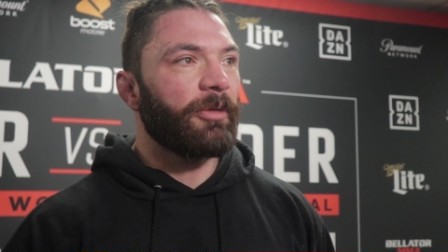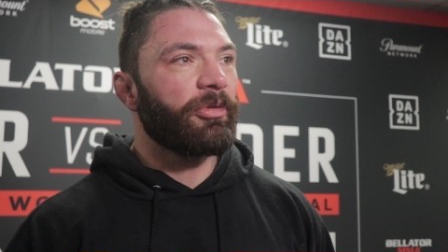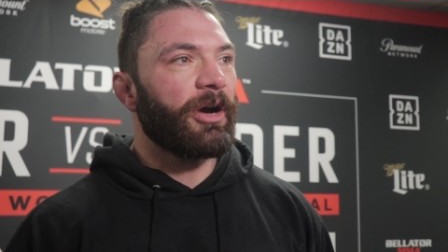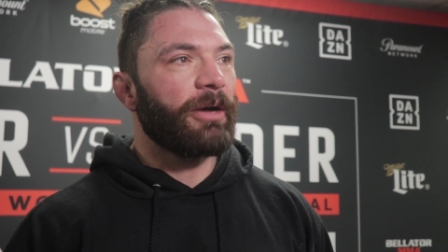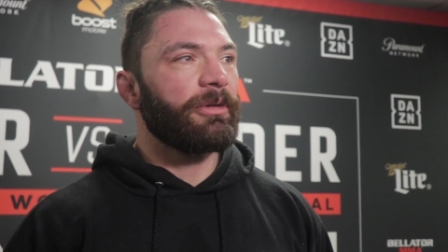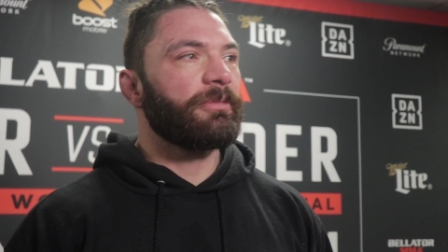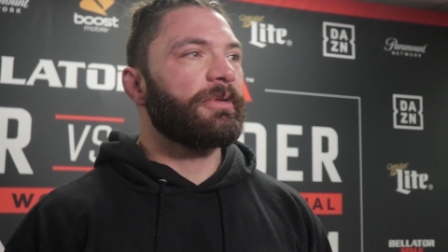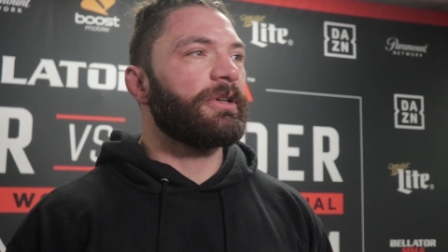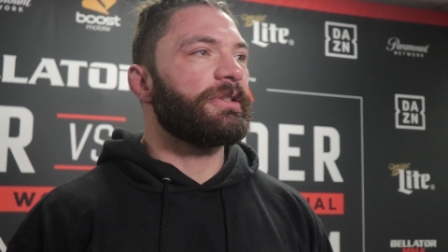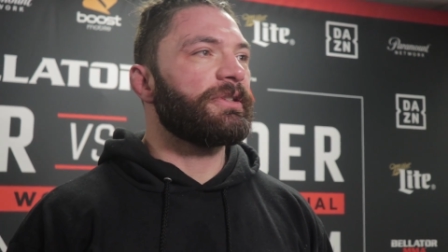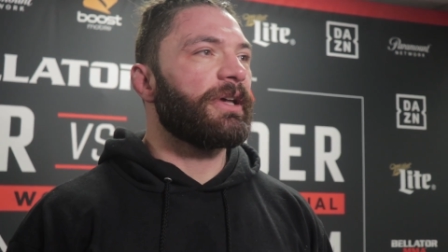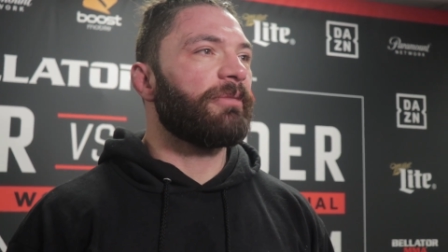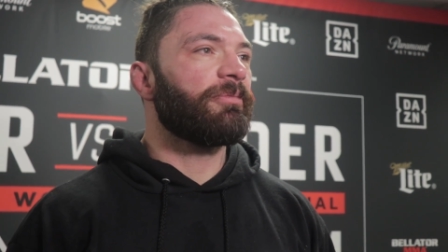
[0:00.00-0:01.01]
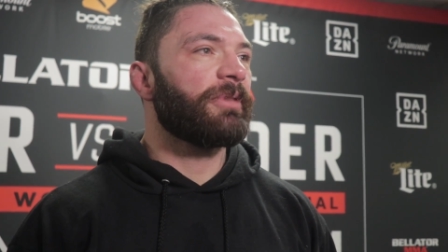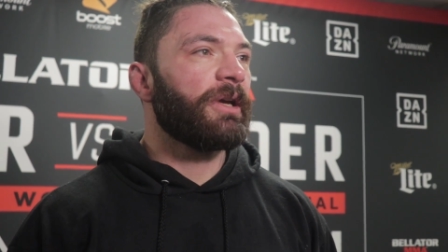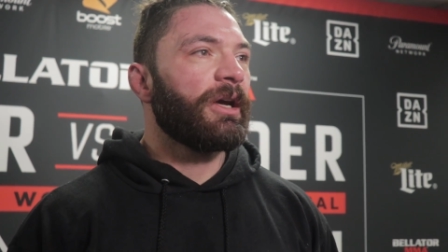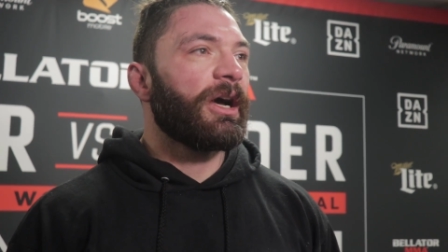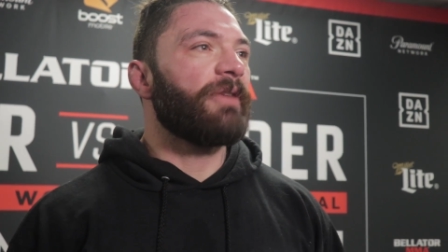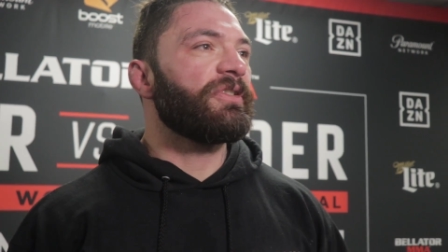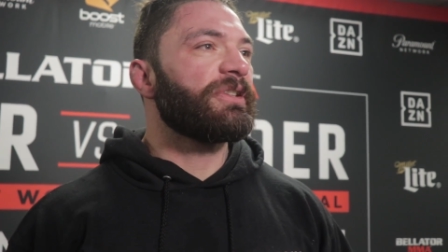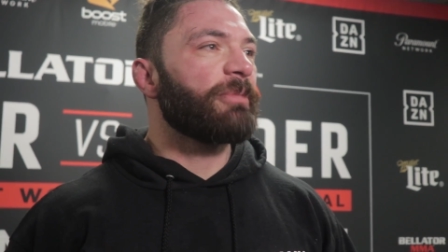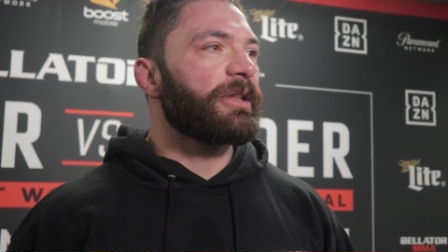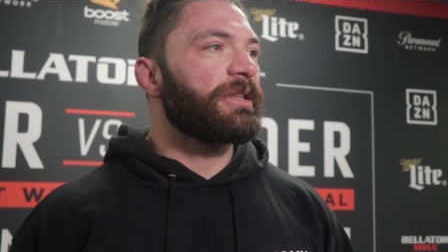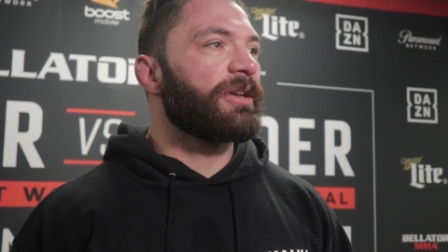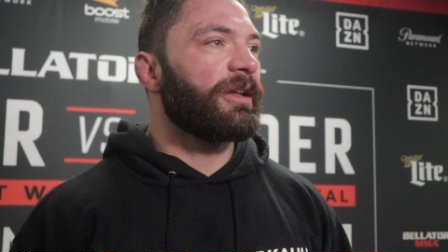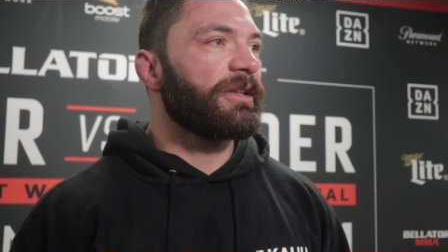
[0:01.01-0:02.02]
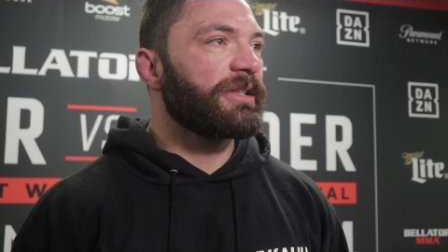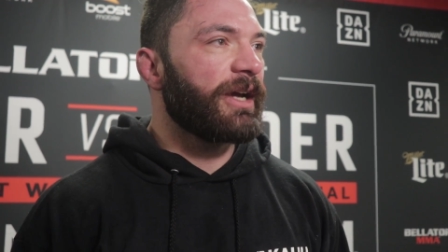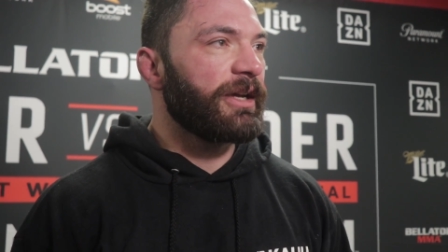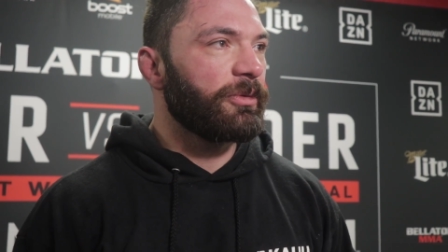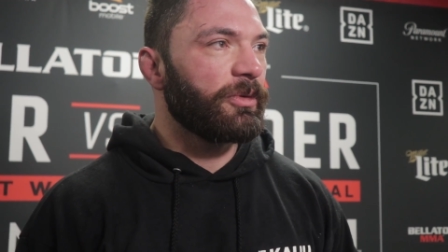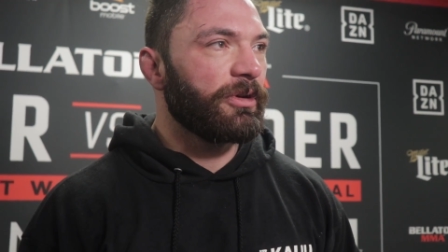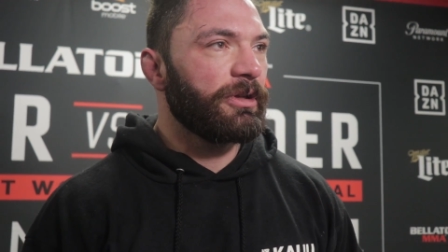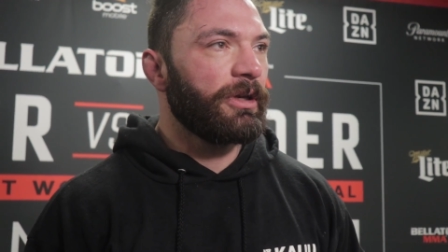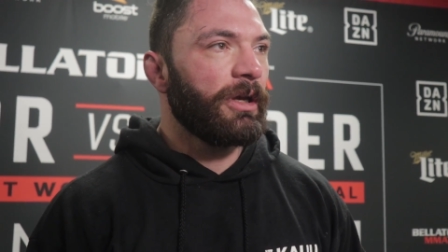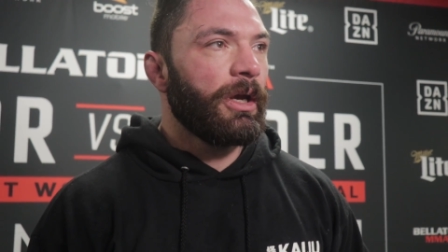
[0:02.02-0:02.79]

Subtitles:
problem because obviously I'm not the tallest guy in the world.